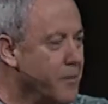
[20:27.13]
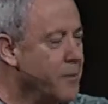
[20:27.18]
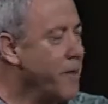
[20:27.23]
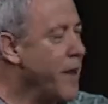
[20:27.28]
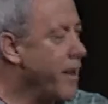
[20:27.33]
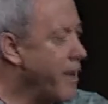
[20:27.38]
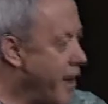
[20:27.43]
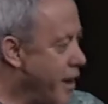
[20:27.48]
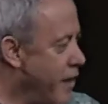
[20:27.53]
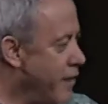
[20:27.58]
to
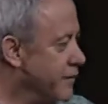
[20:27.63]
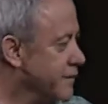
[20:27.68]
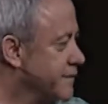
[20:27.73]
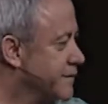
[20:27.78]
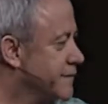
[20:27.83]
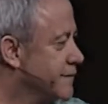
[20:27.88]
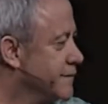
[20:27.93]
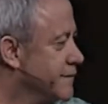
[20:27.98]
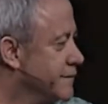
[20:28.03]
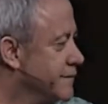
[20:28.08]
my
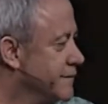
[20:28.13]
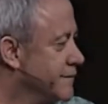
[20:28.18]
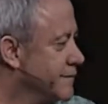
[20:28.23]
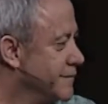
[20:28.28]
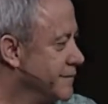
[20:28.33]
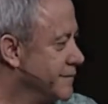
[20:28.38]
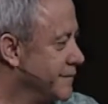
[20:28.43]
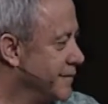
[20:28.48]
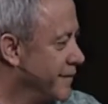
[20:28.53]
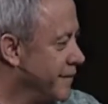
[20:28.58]
house
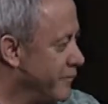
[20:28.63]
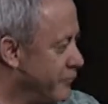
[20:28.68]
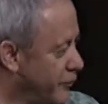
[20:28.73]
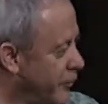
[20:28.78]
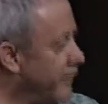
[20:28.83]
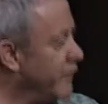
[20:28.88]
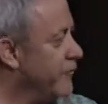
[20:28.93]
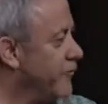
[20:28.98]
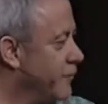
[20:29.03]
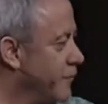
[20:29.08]
and
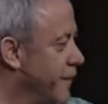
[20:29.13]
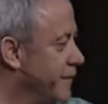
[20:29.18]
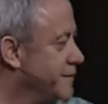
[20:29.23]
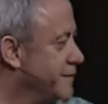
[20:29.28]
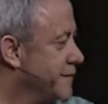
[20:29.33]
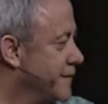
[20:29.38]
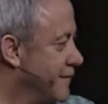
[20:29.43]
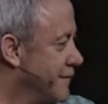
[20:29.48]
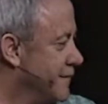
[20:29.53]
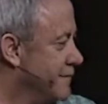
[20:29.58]
pray for my
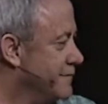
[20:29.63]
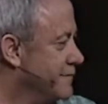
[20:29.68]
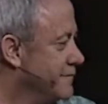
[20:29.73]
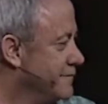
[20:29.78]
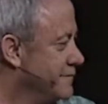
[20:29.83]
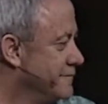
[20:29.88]
son.